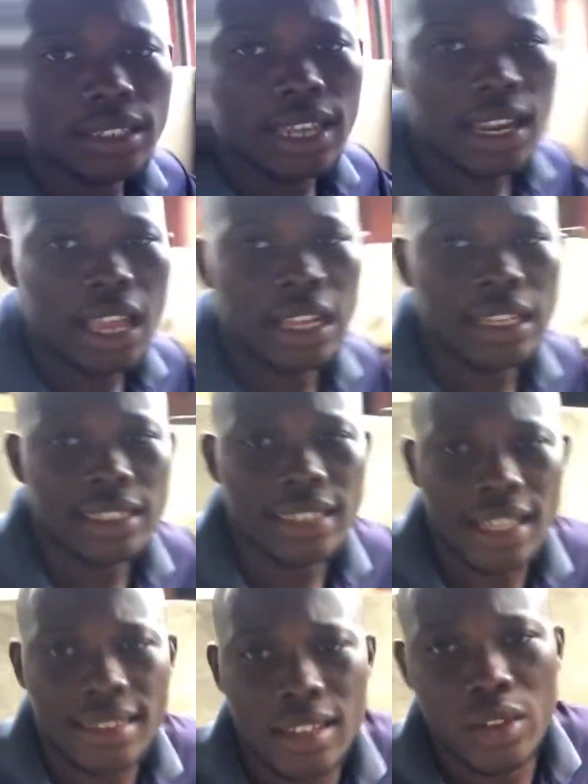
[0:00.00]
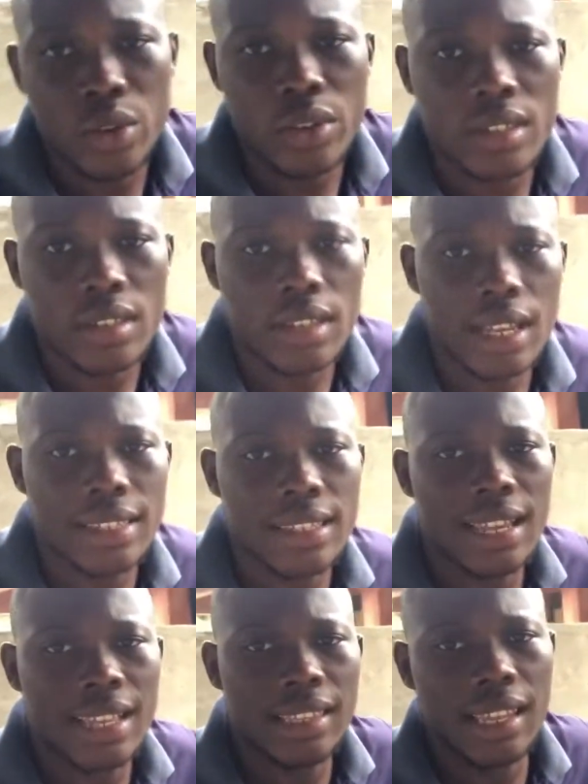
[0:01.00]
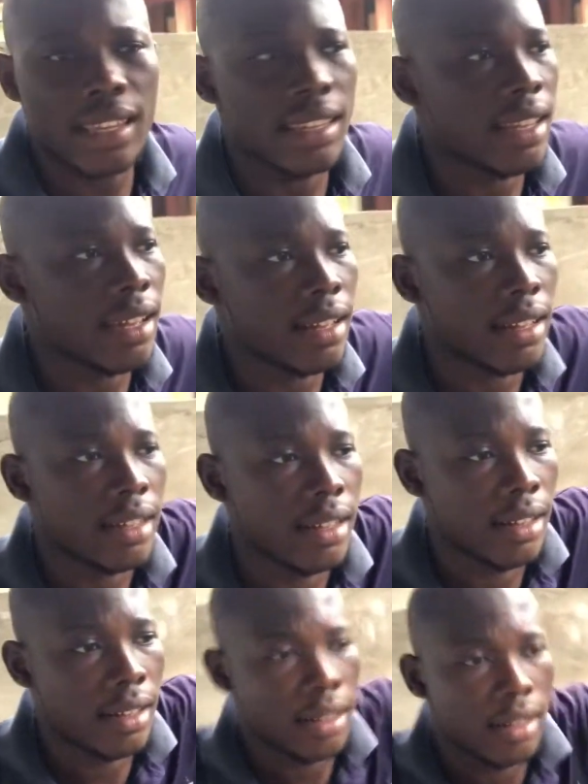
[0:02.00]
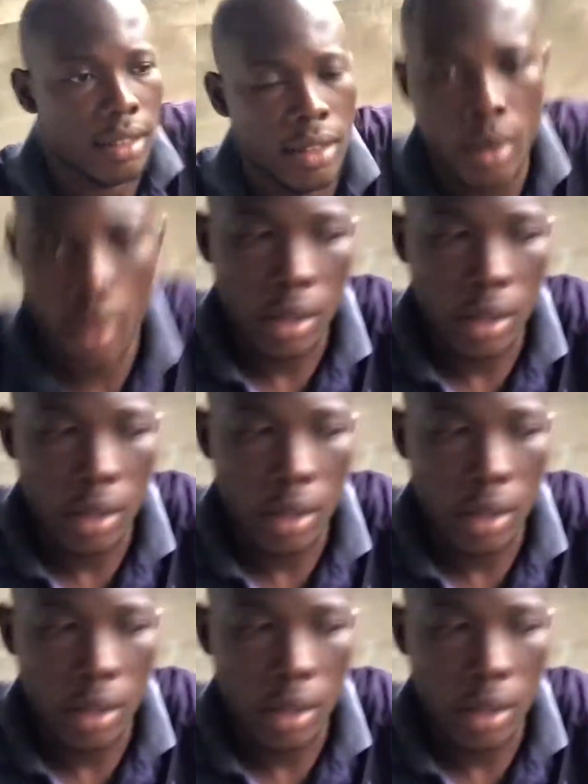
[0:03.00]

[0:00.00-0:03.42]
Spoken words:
are like 13 goats. I think there are 10 here. The